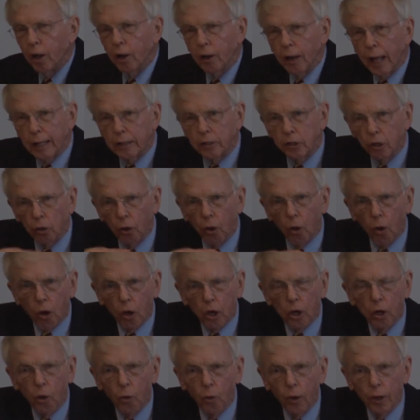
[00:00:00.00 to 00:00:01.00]
let the
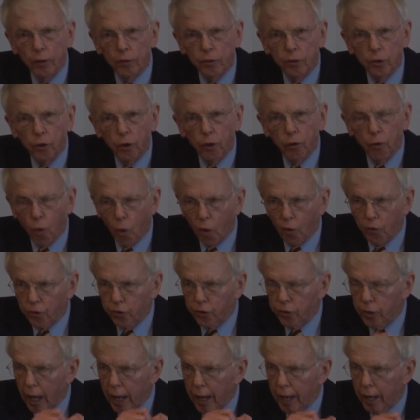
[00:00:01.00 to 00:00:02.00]
law go into it or
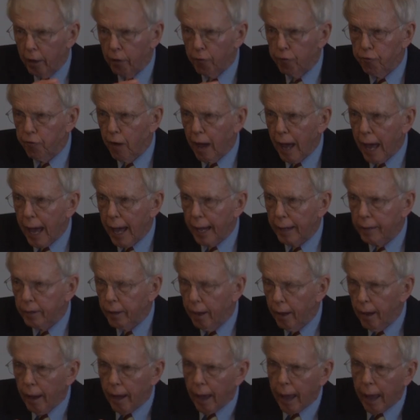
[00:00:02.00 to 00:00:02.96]
stay in effect,